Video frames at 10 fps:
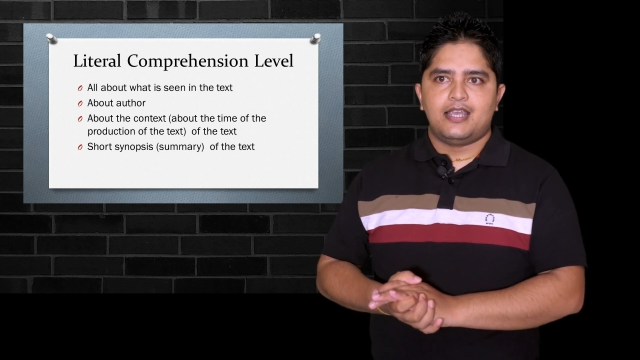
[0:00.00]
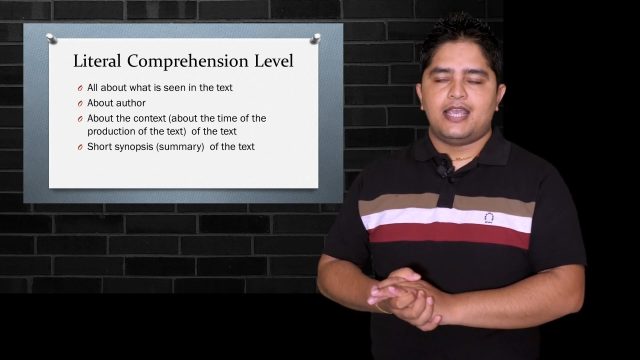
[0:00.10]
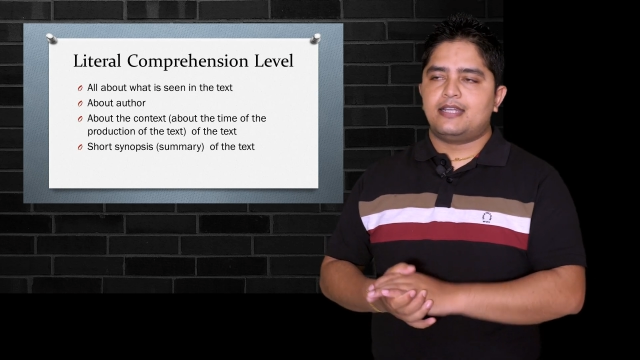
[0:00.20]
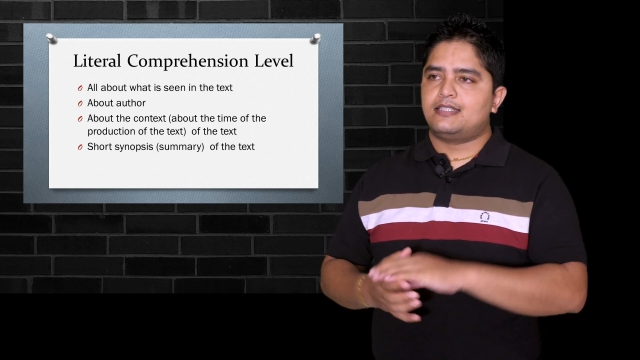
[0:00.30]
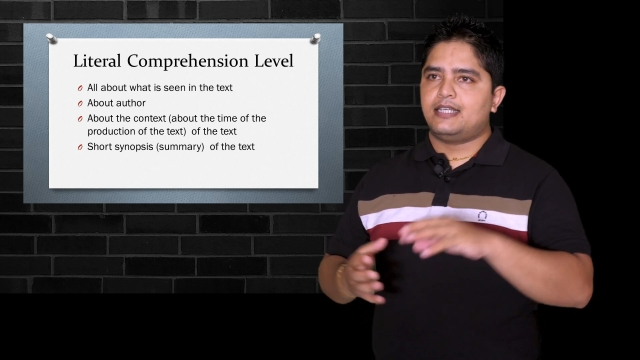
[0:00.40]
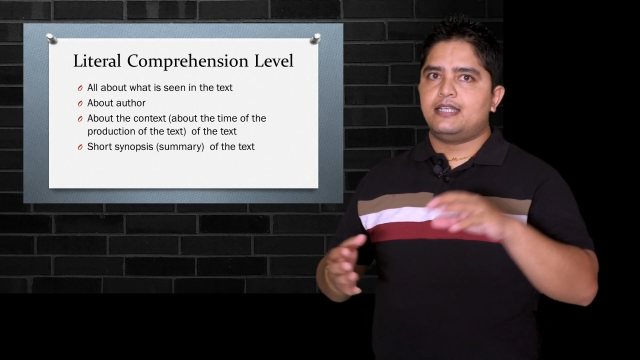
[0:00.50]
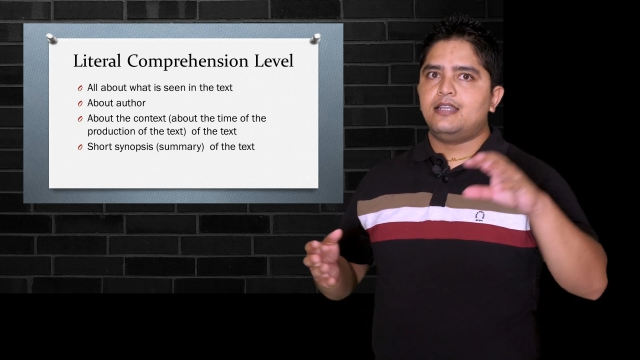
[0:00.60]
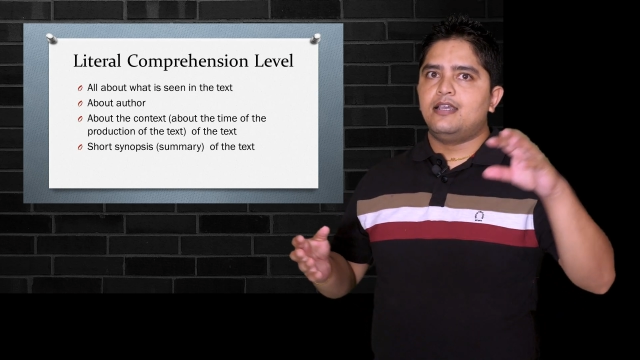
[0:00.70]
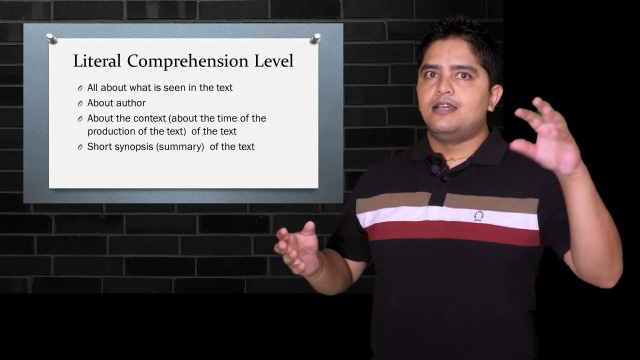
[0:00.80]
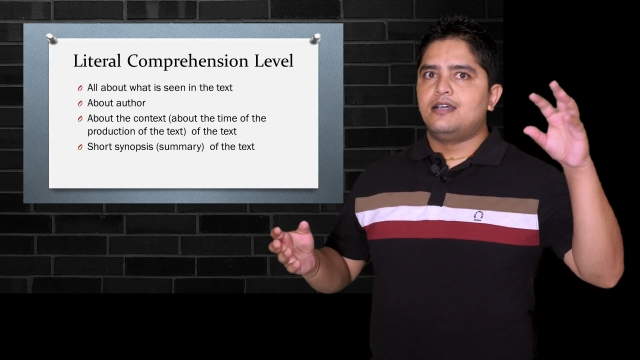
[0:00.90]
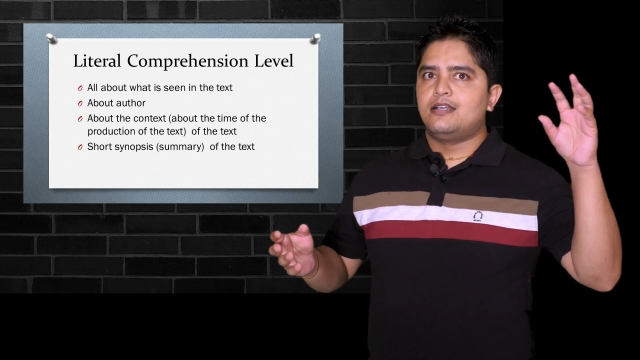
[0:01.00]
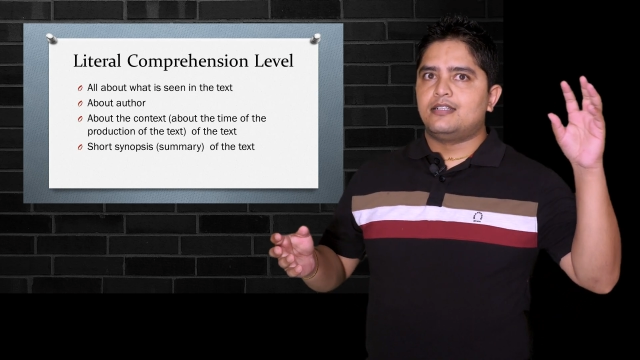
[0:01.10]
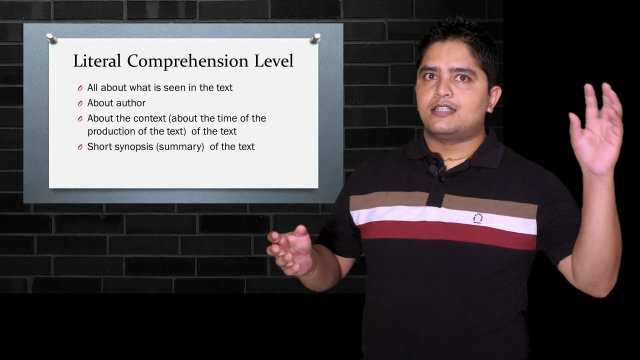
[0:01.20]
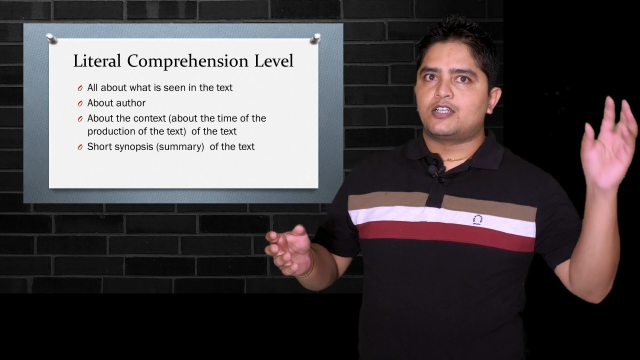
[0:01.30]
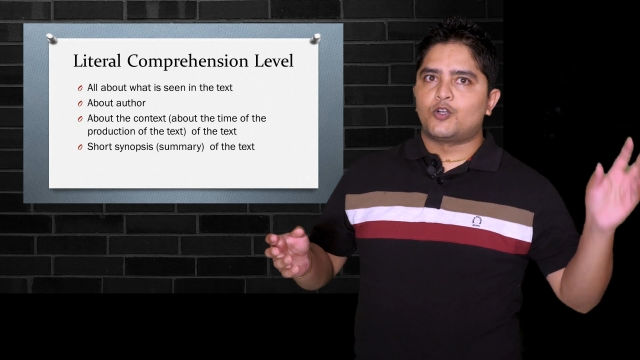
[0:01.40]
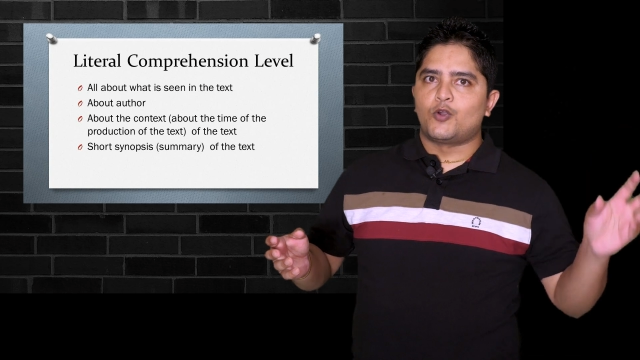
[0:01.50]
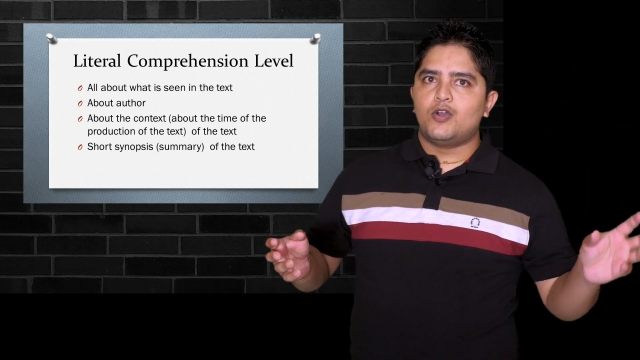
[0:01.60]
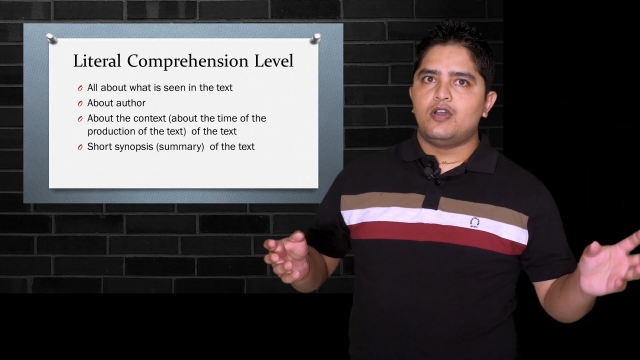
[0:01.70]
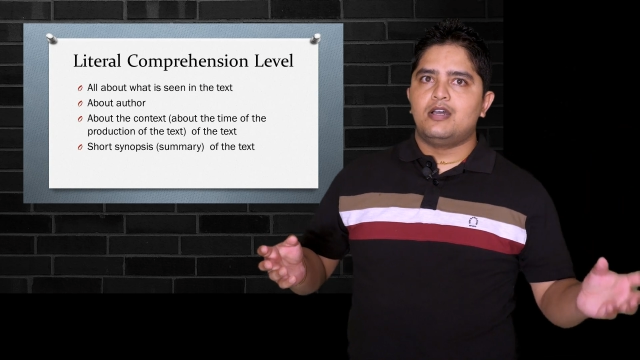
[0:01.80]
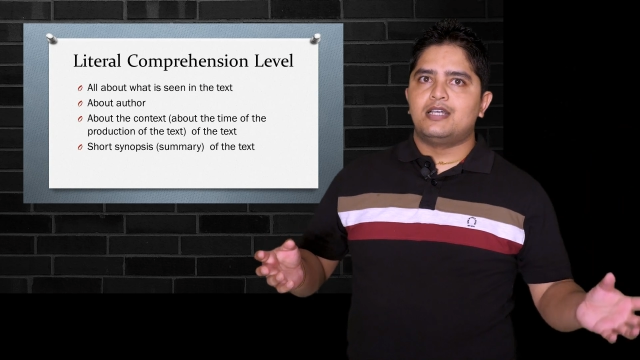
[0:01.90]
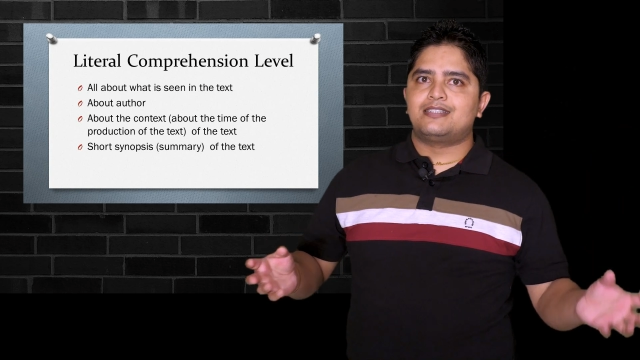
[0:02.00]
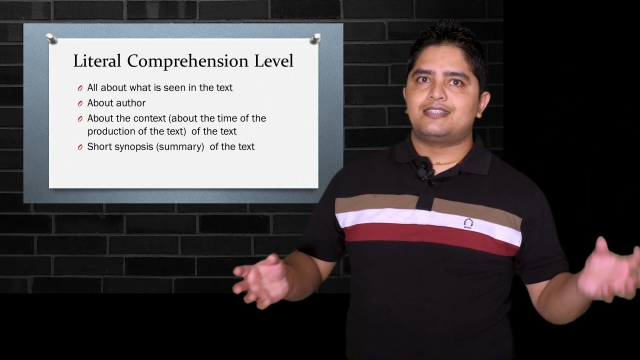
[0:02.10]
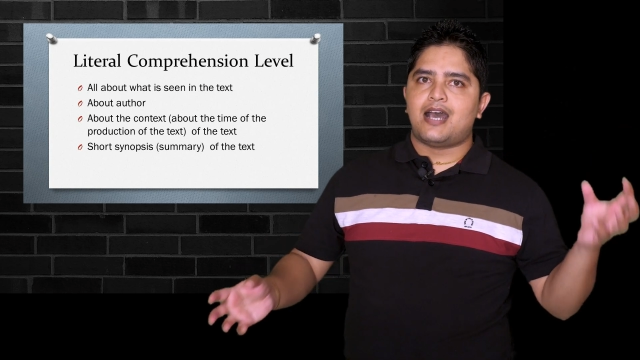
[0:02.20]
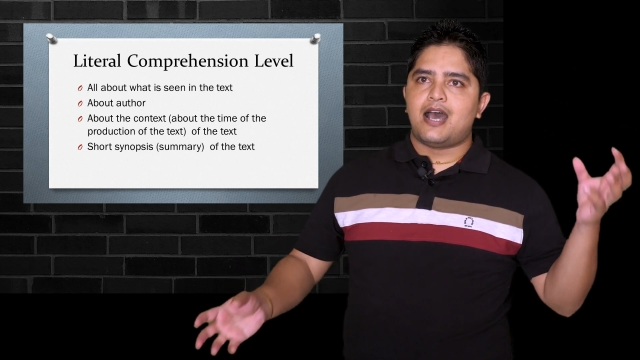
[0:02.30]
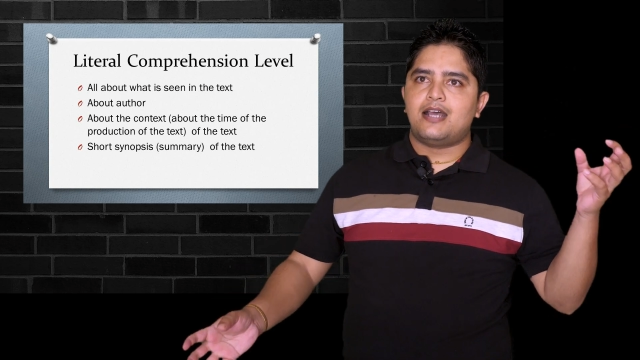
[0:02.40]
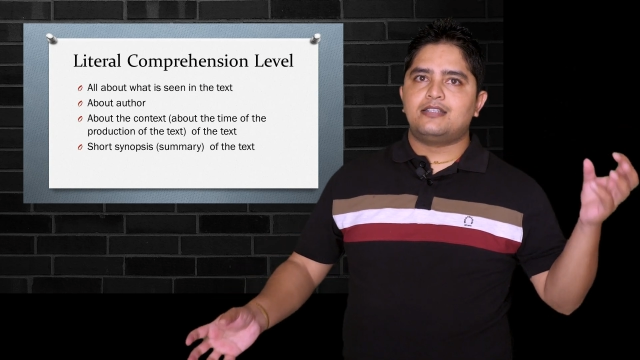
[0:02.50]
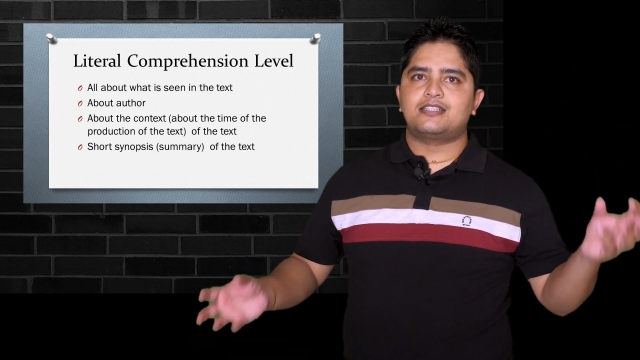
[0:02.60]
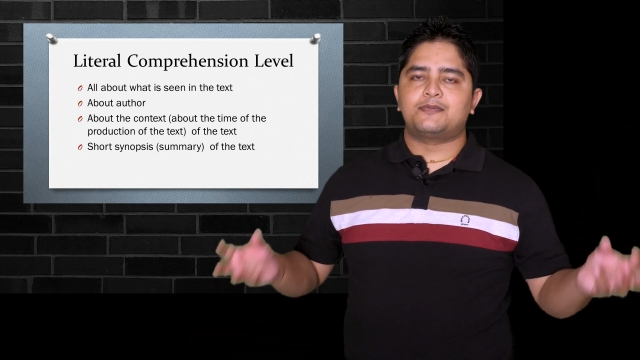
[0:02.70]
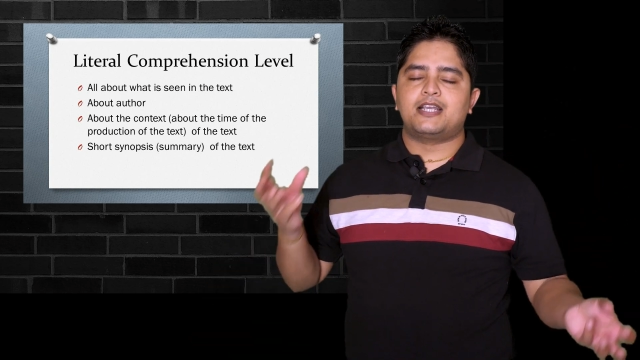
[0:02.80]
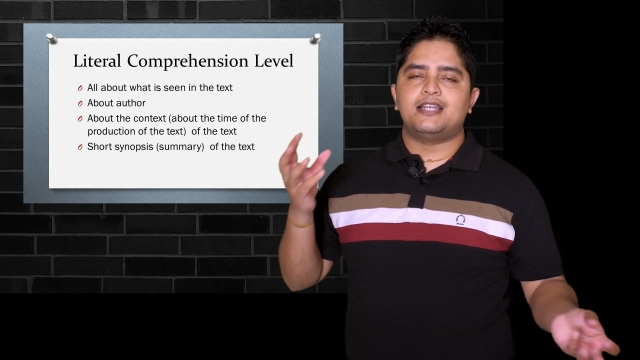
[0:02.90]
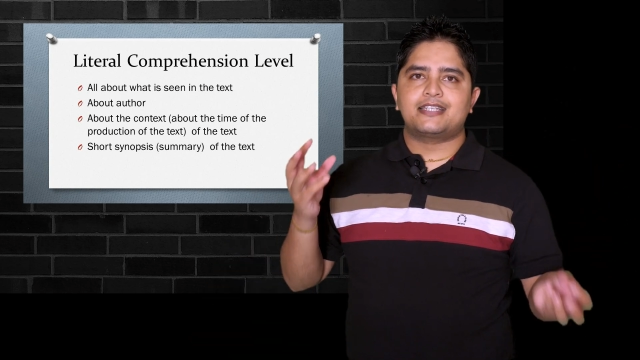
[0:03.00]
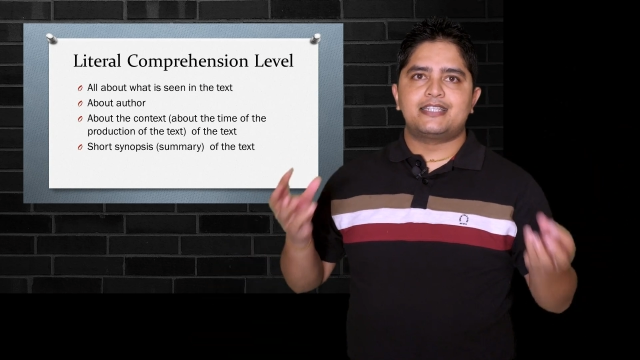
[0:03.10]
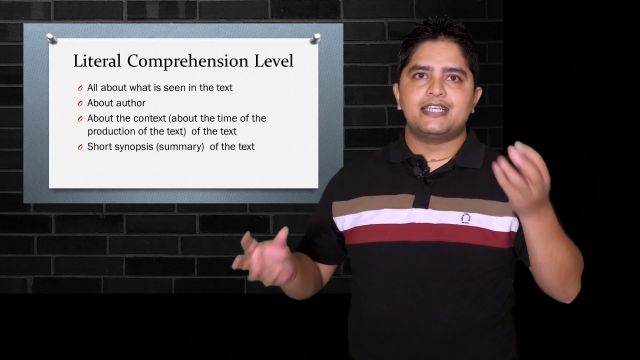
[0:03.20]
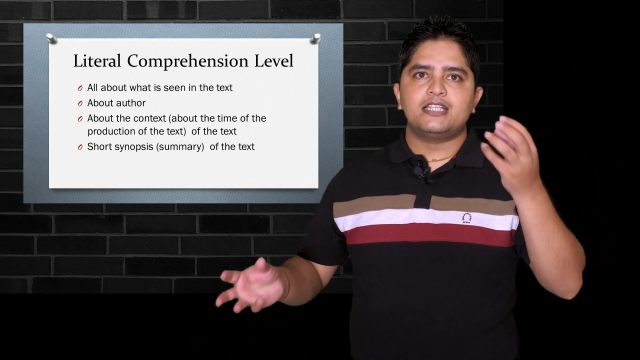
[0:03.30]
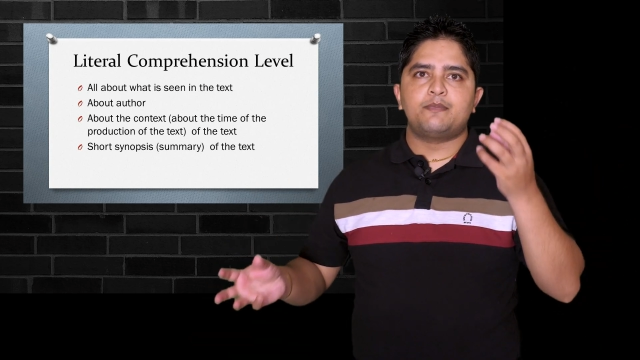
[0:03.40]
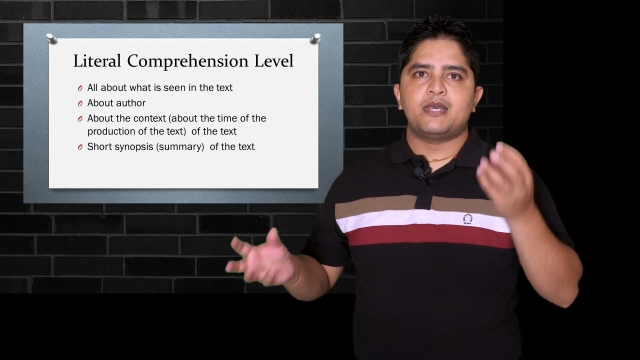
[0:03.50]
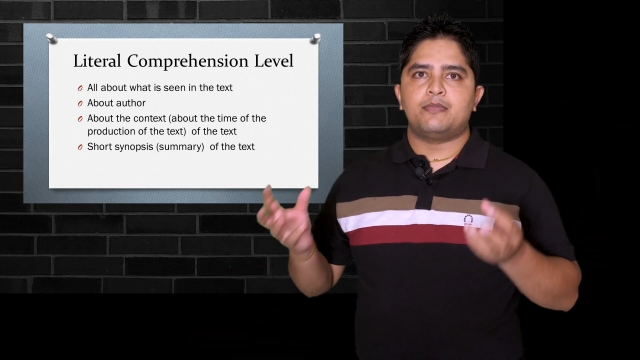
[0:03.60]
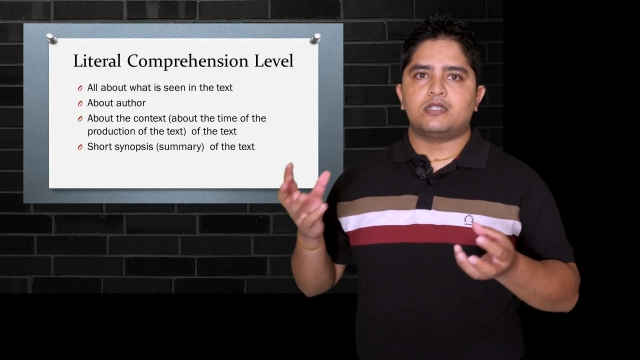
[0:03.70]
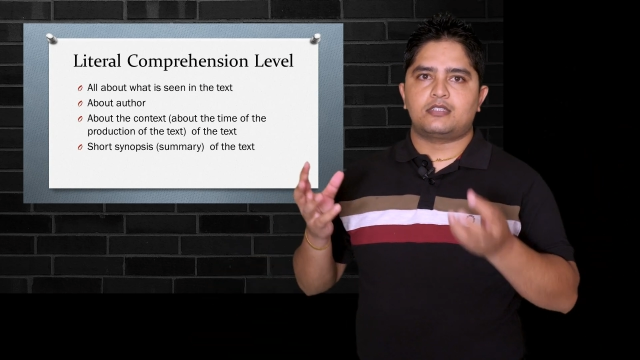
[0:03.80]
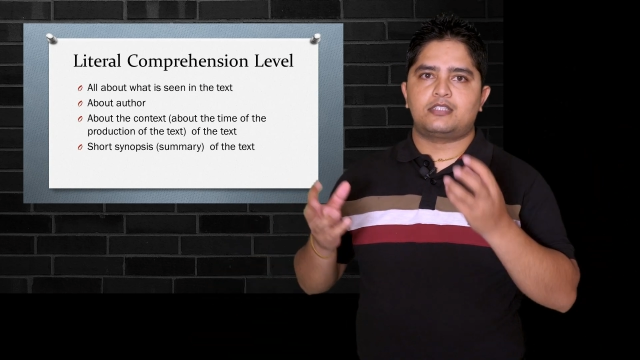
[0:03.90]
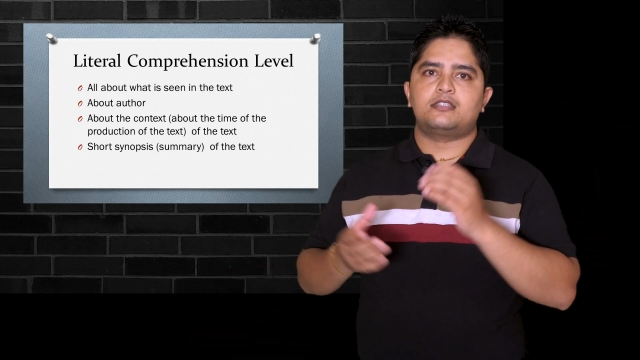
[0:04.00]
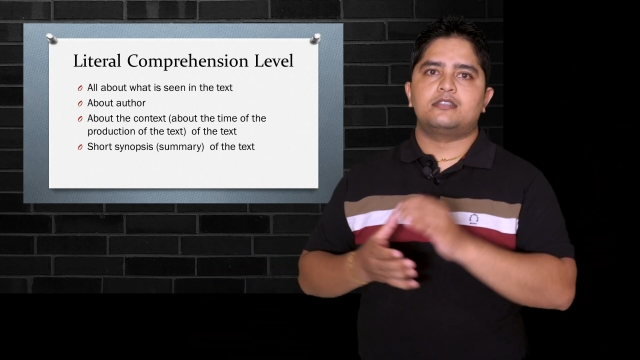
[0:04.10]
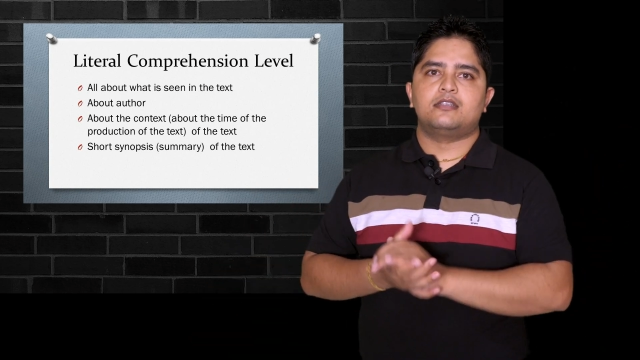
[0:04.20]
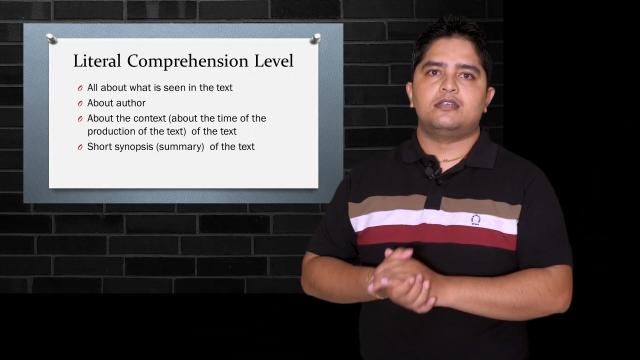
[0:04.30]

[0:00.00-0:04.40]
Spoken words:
and then the crow starts collecting the pebbles.